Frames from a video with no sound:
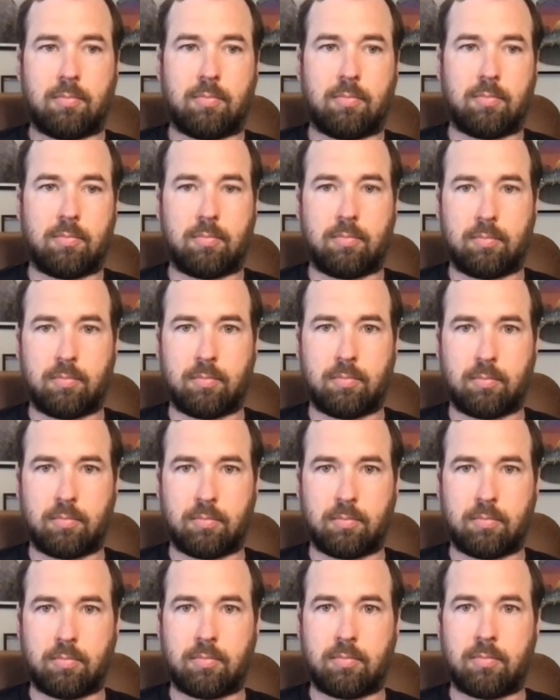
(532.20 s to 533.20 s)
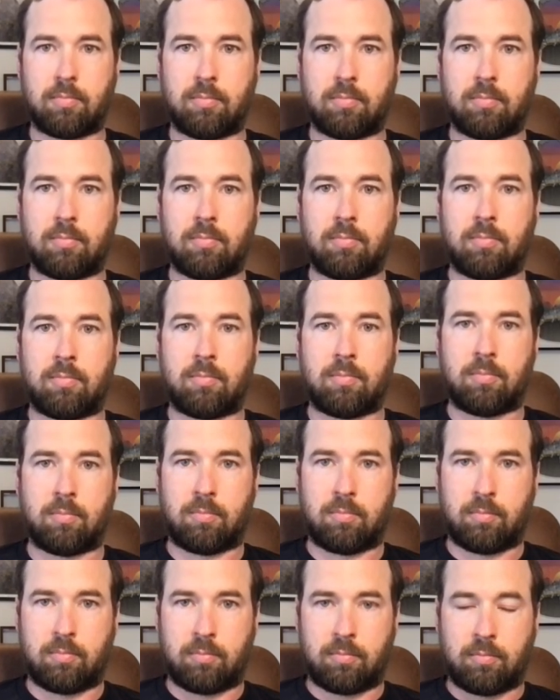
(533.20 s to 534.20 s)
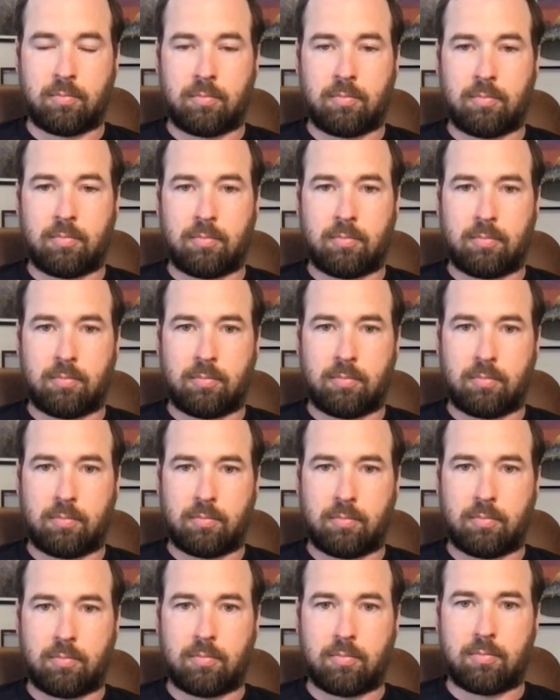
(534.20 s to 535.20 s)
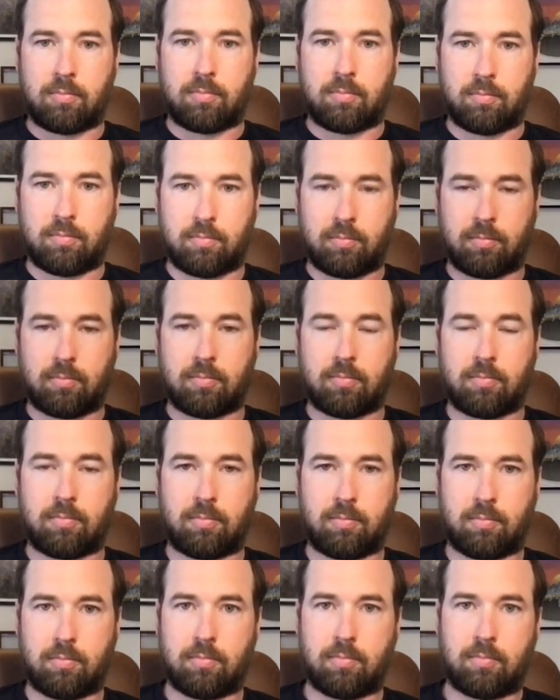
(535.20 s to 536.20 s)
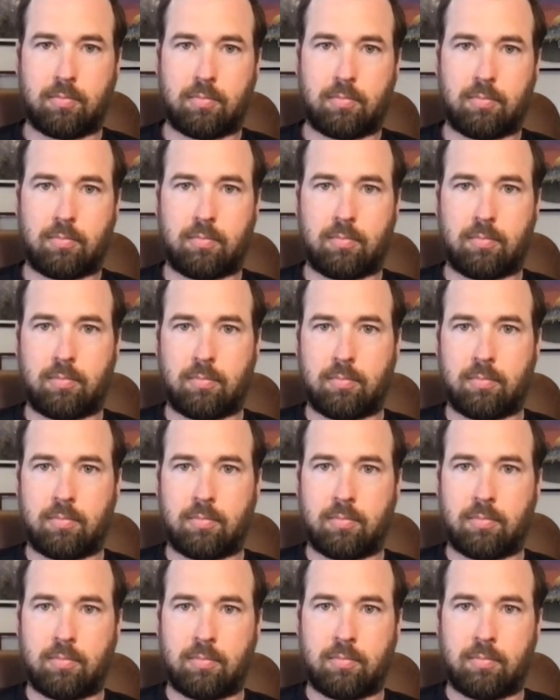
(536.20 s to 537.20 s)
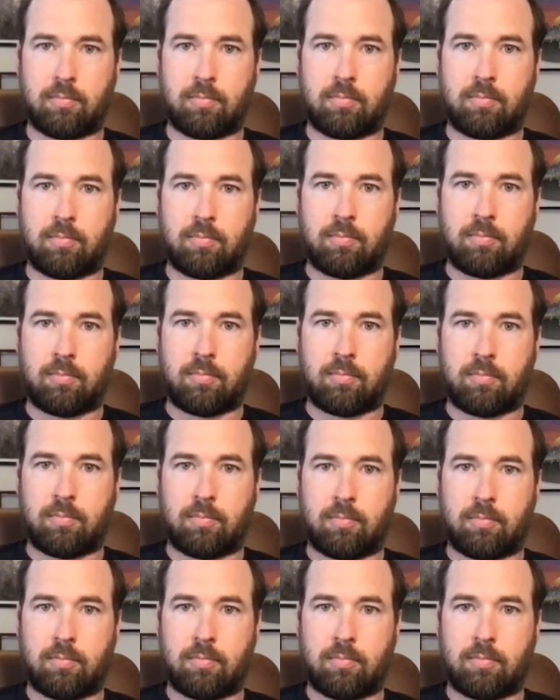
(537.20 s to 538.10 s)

(silent)